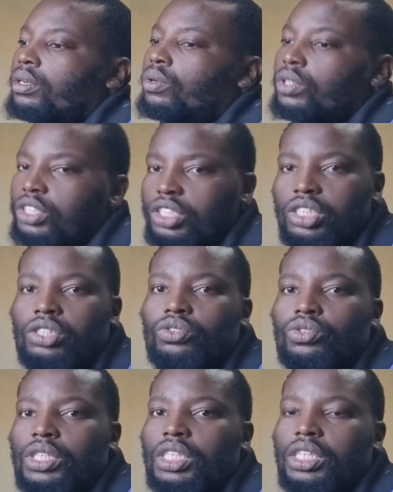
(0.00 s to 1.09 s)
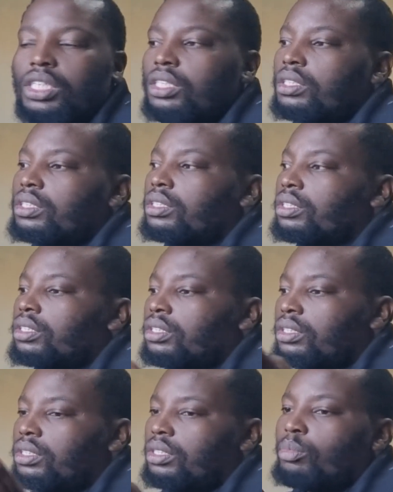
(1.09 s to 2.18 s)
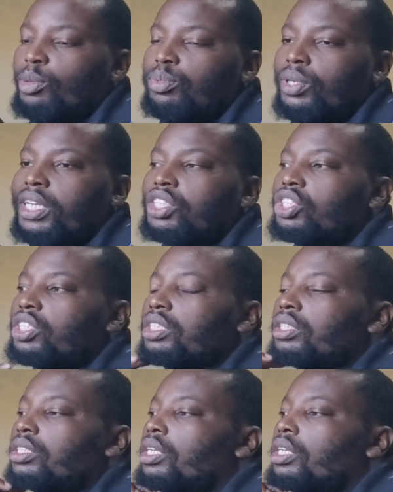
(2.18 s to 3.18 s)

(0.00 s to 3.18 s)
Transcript: continue the population.